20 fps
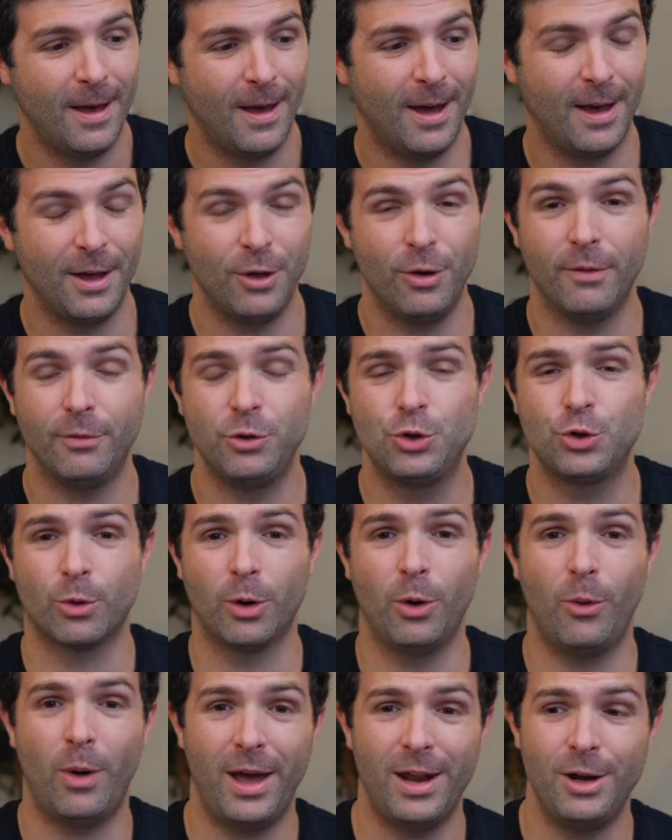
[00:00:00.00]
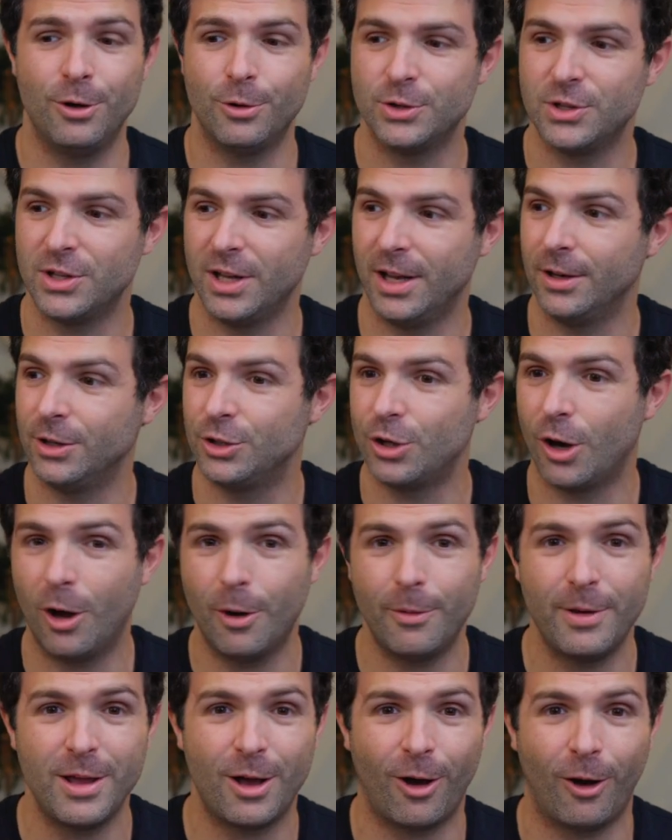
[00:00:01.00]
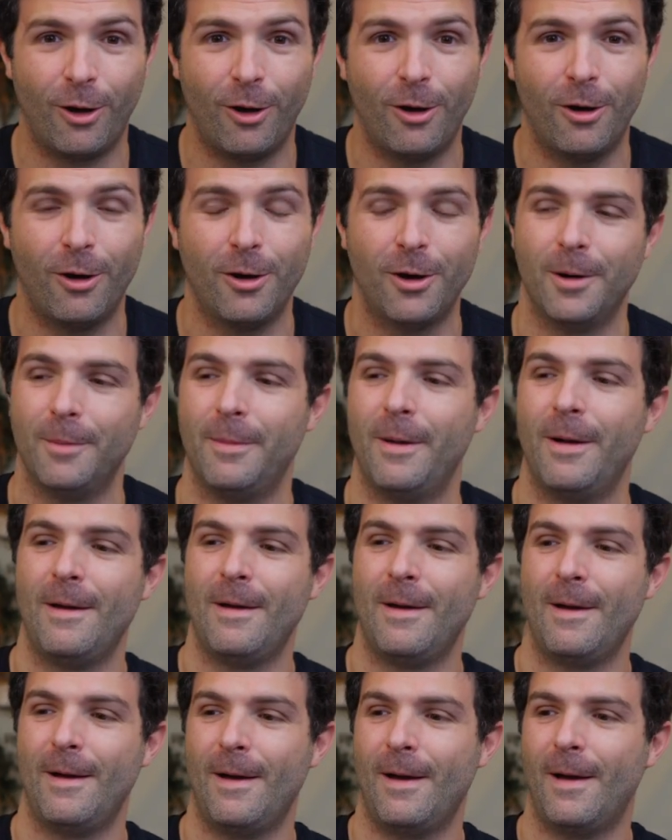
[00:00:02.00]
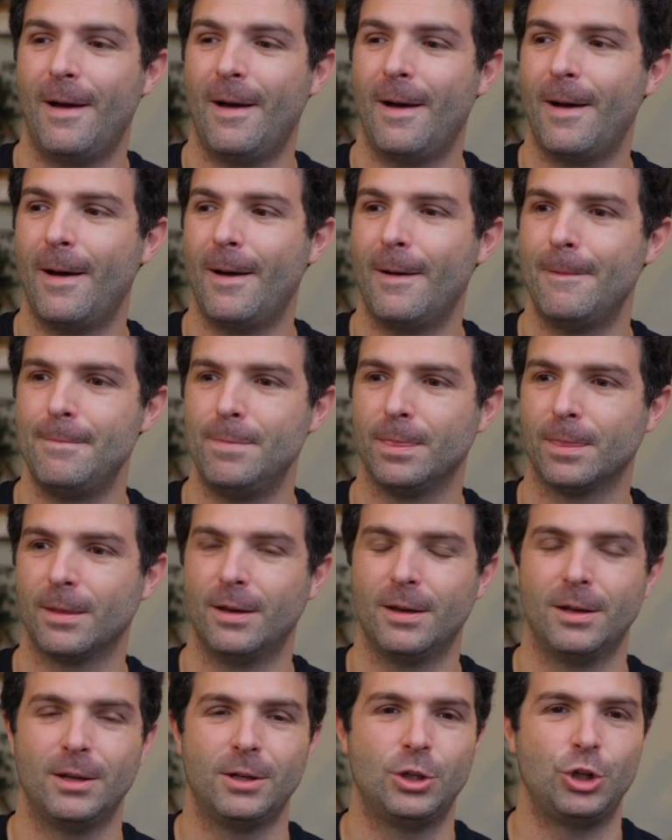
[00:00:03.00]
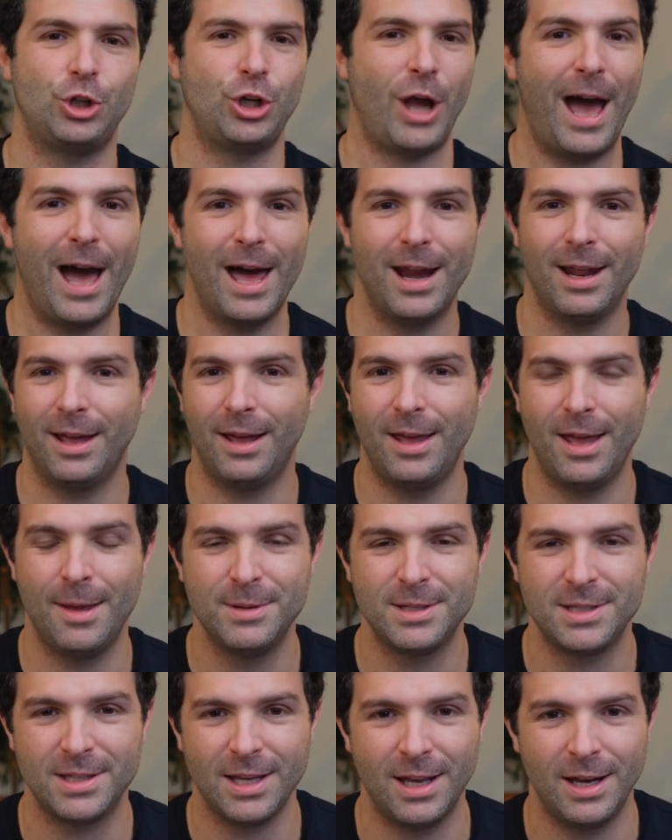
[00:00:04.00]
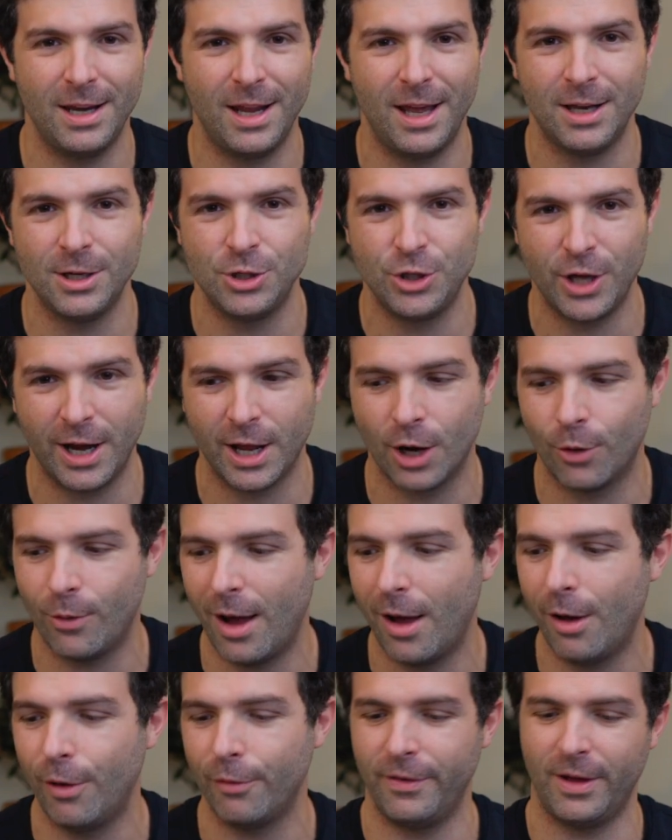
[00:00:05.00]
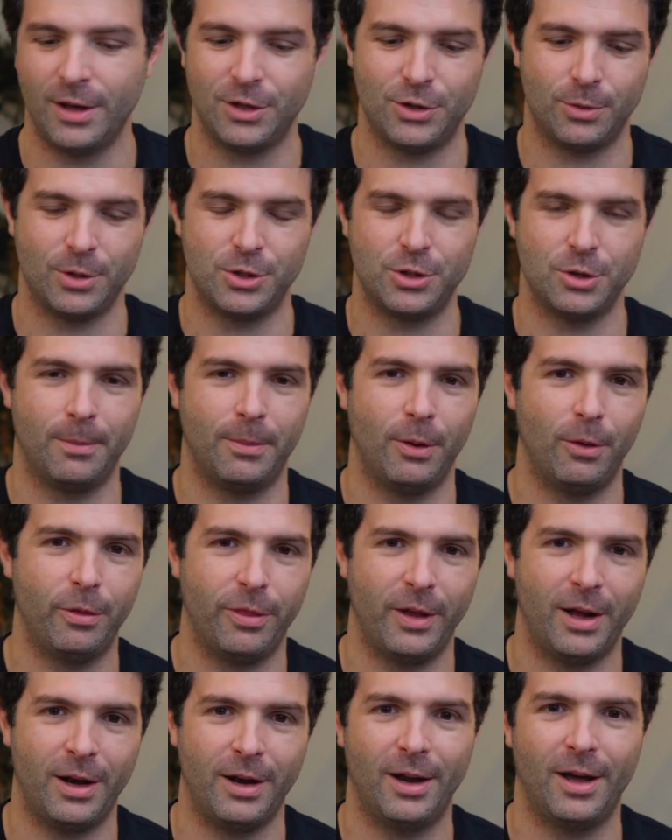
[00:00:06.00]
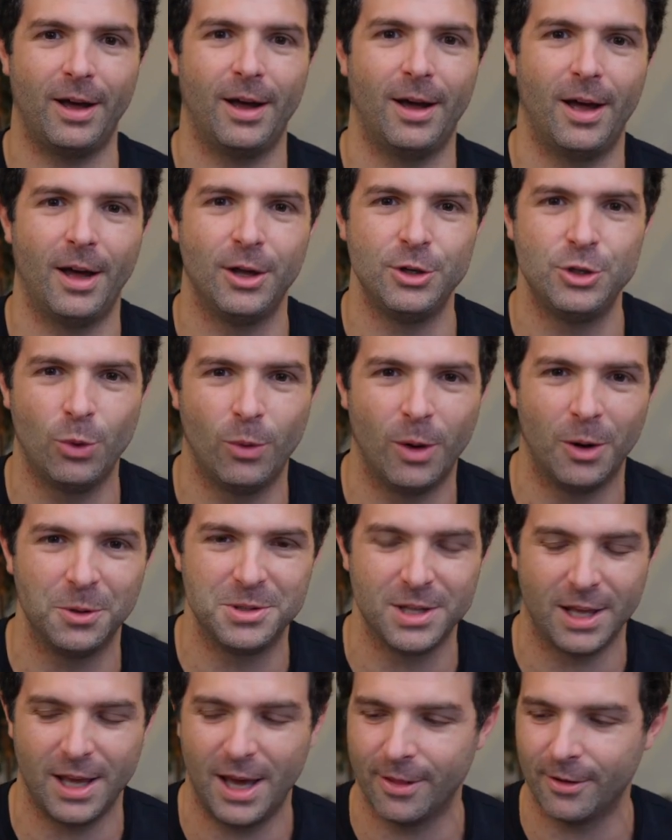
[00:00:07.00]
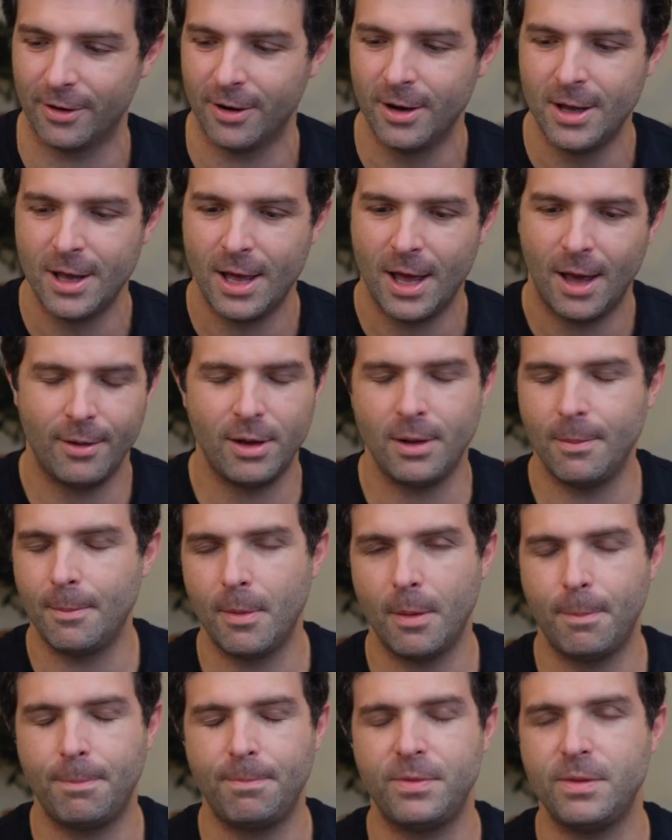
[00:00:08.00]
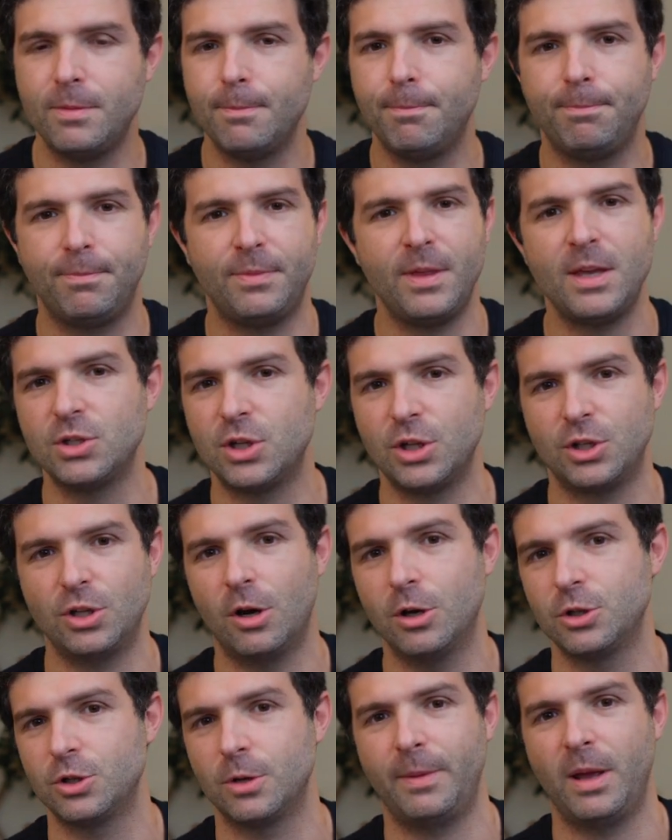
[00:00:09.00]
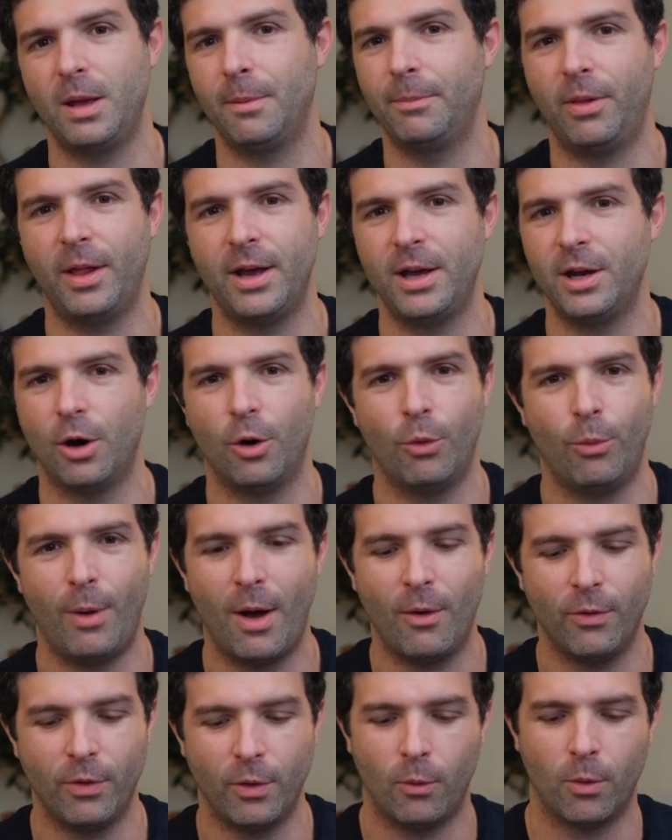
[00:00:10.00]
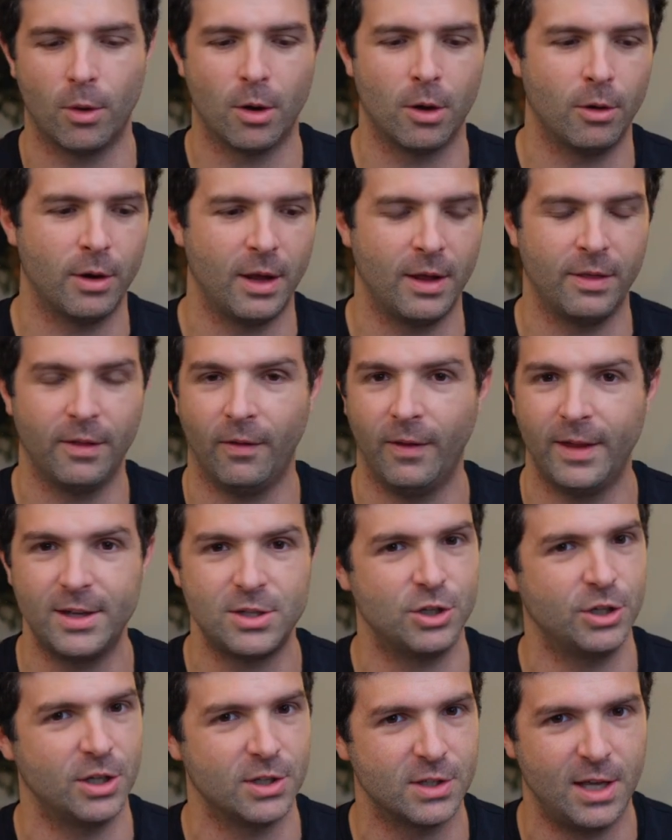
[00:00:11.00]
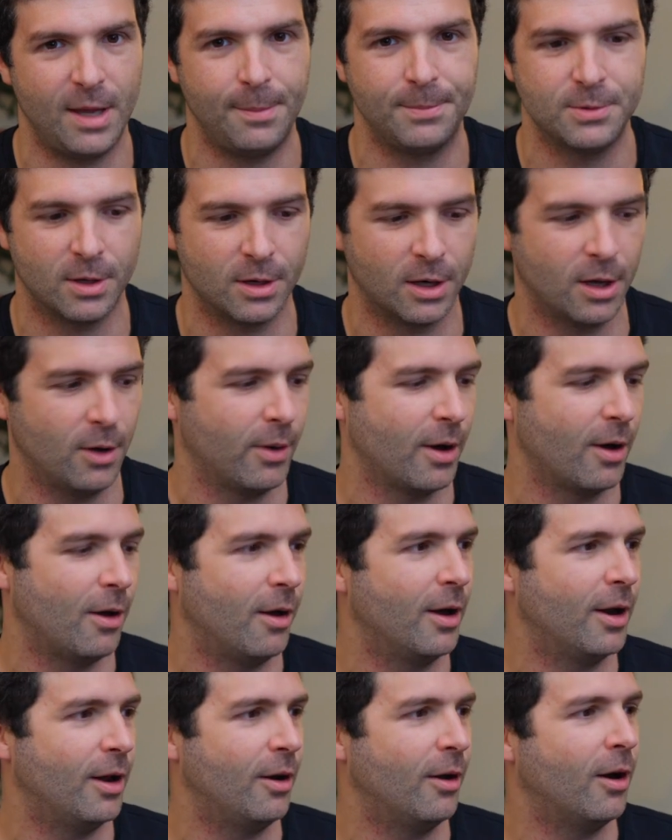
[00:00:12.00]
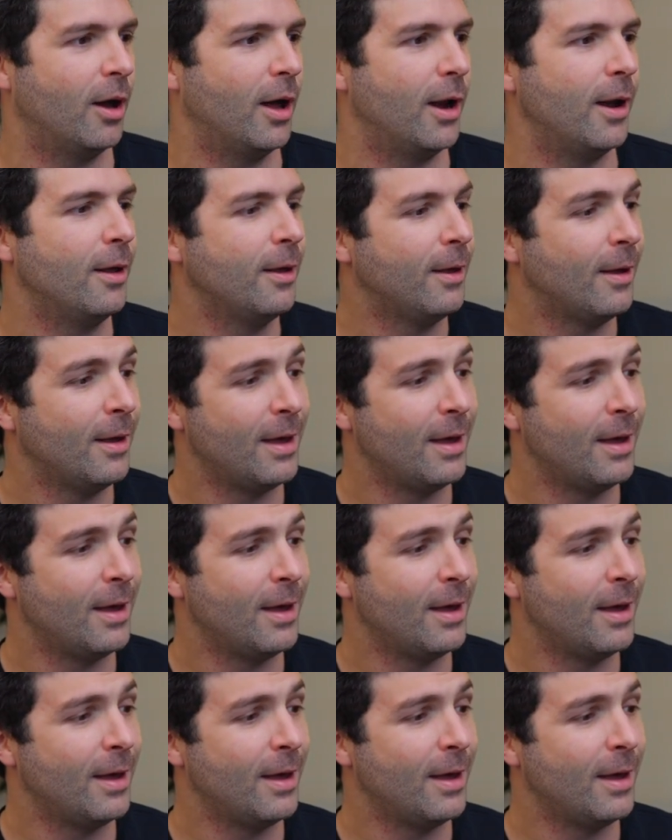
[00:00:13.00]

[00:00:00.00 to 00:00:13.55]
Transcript: You have Drew Henderson, Tariq Harb, Chad Ibison, and Janet Grahovic, which are both in a duo together. I mean, these guitars are being played around the world, and the list just keeps on going on and on.